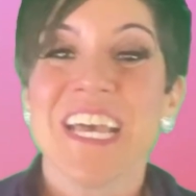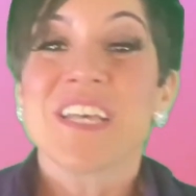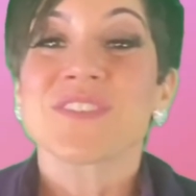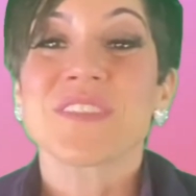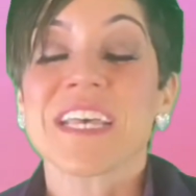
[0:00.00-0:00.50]

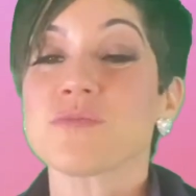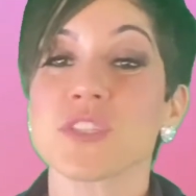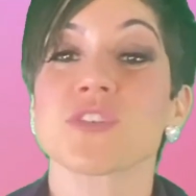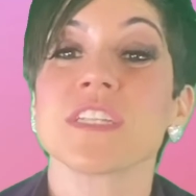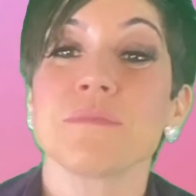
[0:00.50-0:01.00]
So that's
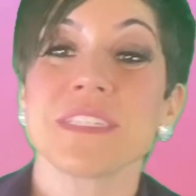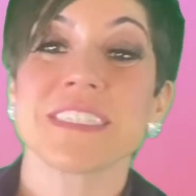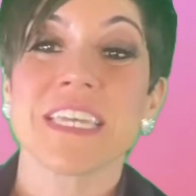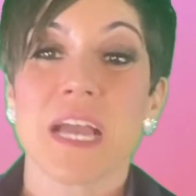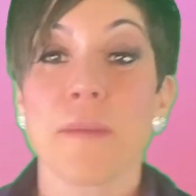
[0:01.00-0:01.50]
what you're gonna be
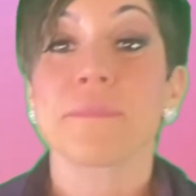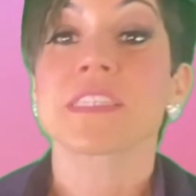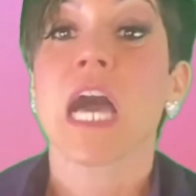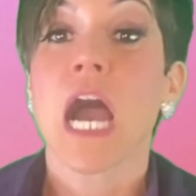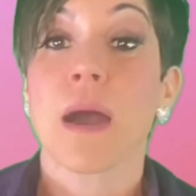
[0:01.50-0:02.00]
seeing up
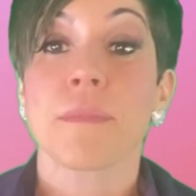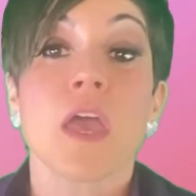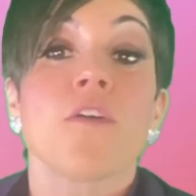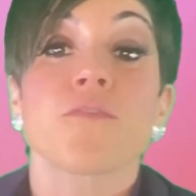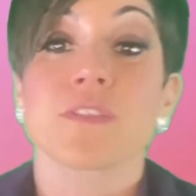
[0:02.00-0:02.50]
top
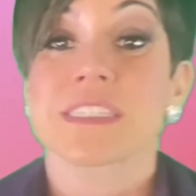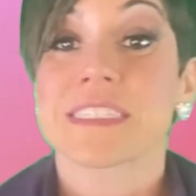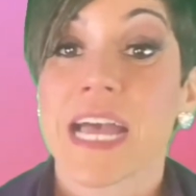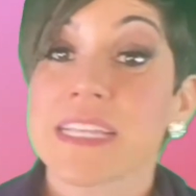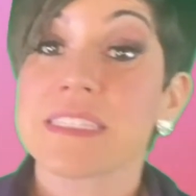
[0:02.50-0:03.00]
for the
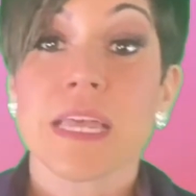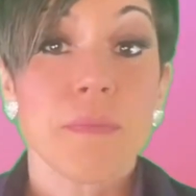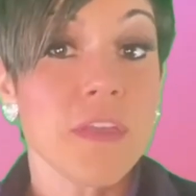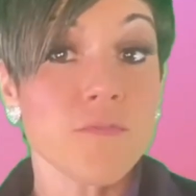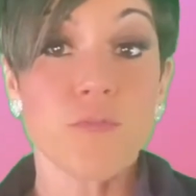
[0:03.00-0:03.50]
side step
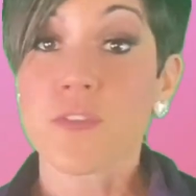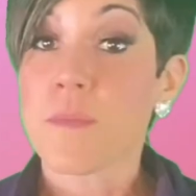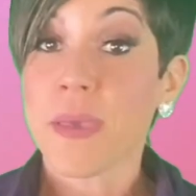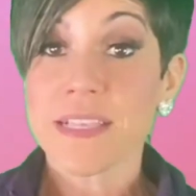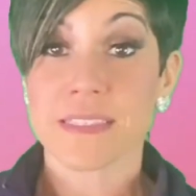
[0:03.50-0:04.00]
and for the
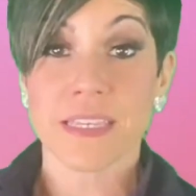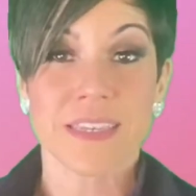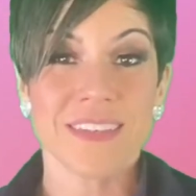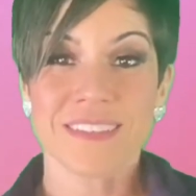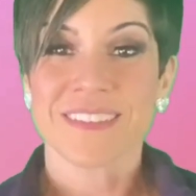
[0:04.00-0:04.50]

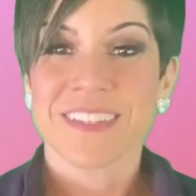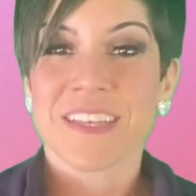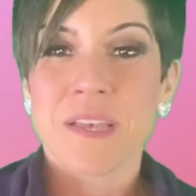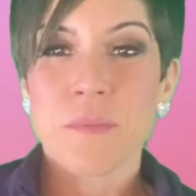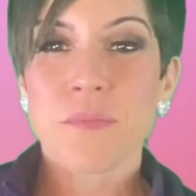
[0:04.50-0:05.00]
basic.
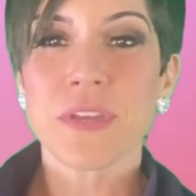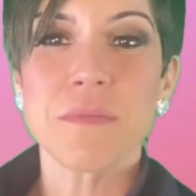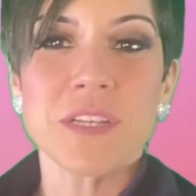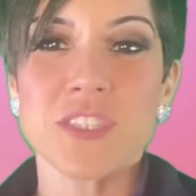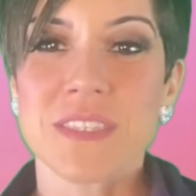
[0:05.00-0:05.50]
Pretty
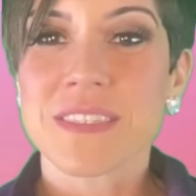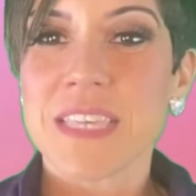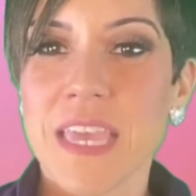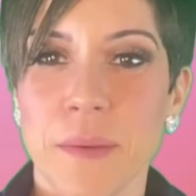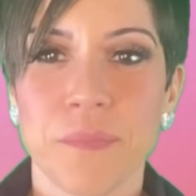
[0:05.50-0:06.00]
much the
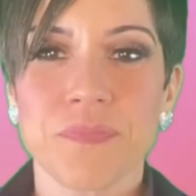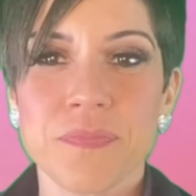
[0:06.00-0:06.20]
same.